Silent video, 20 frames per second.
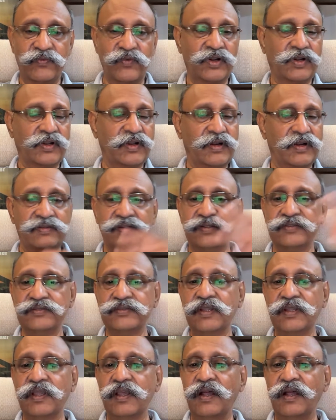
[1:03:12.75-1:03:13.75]
water reserves.
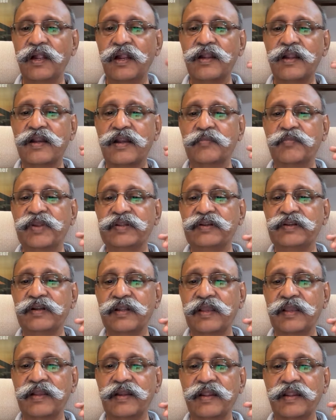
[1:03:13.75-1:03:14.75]

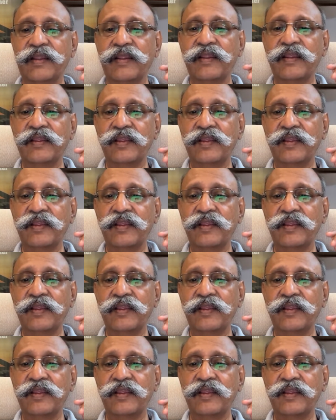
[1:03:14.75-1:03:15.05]
100% agree,